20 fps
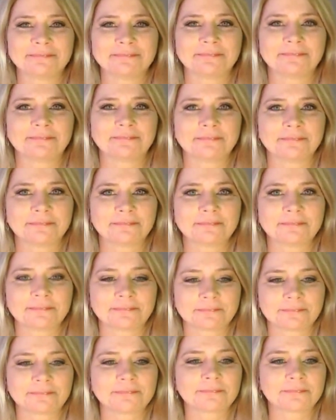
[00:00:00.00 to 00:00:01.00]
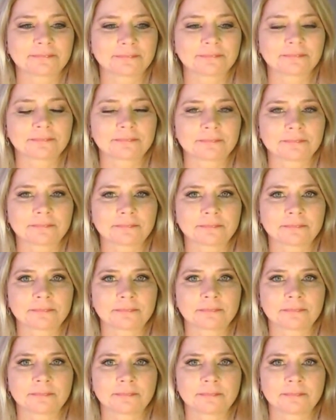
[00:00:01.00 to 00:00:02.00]

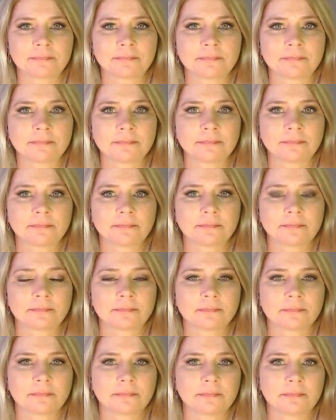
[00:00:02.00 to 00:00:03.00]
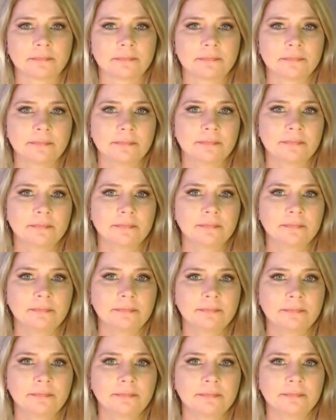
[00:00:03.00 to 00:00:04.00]

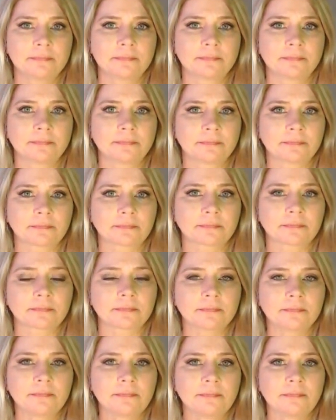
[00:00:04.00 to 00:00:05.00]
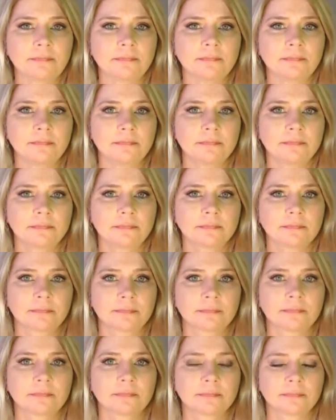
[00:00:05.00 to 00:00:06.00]

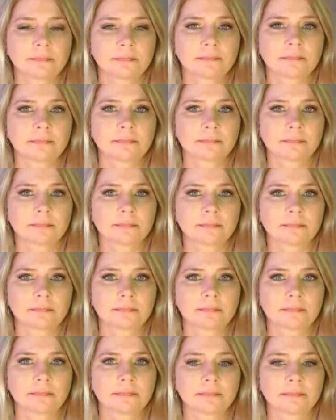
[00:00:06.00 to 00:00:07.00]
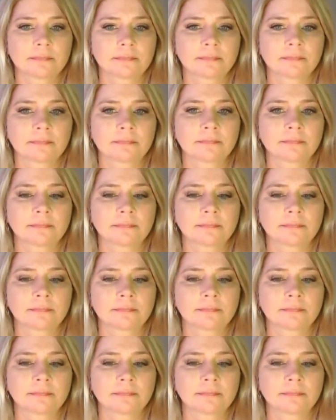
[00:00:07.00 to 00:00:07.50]
(not speaking)